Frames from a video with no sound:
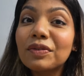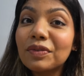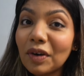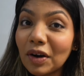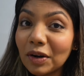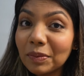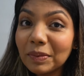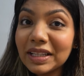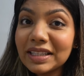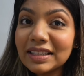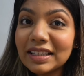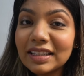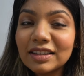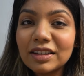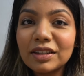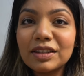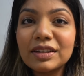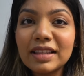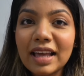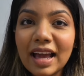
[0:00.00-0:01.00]
for my
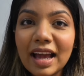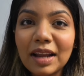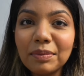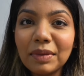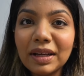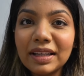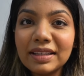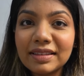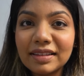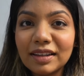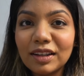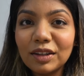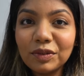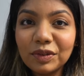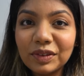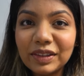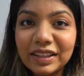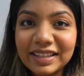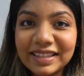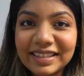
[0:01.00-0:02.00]
sisters and
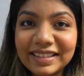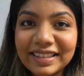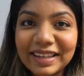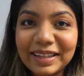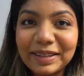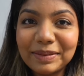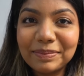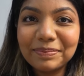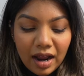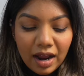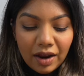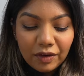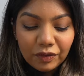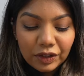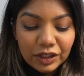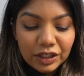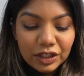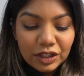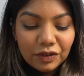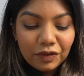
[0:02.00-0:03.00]
myself this time. Yes.
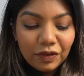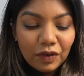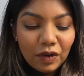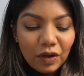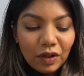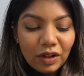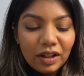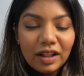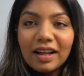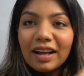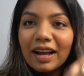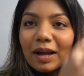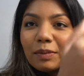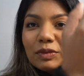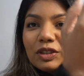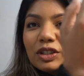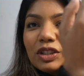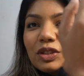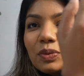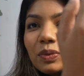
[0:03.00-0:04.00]
First of all,
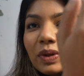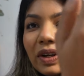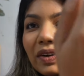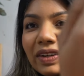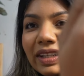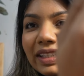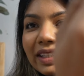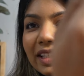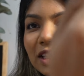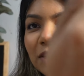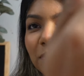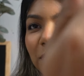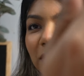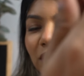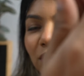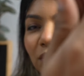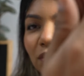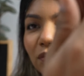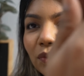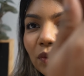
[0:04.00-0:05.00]
I'm just wearing this
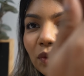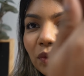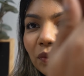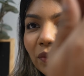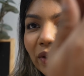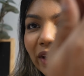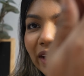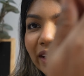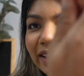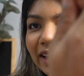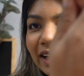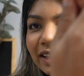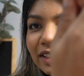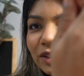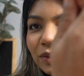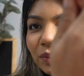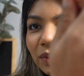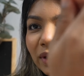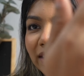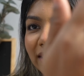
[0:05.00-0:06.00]
beautiful ring
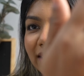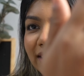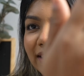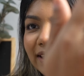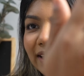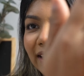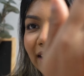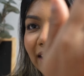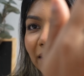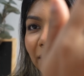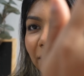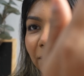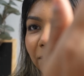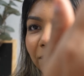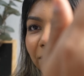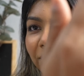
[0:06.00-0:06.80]
that you can see.